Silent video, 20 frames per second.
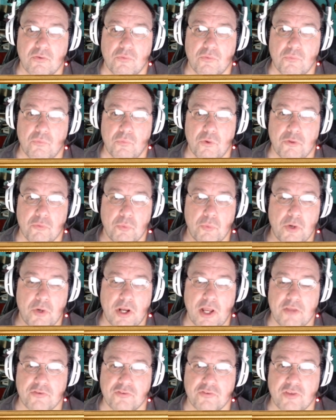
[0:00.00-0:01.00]
with what
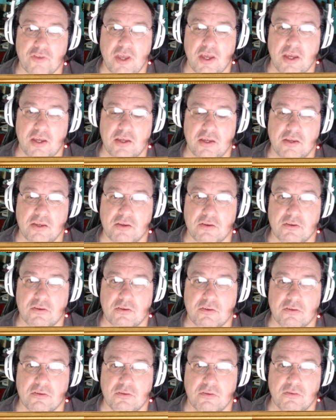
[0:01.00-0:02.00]
I say.
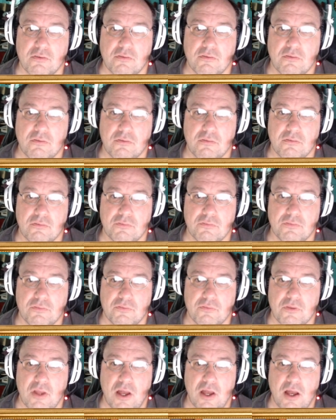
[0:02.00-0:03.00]

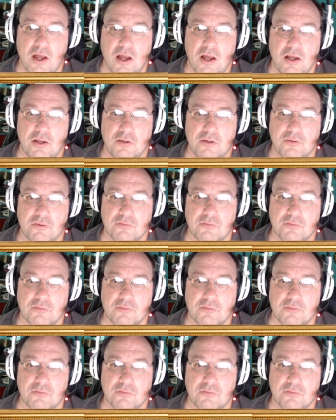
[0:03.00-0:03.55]
Uh,